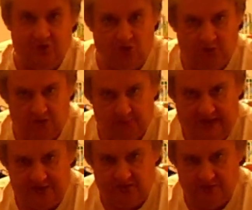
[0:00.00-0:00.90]
normal,
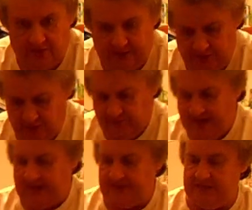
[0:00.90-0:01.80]
back to my
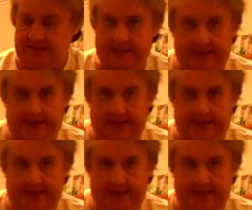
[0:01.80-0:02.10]
reality.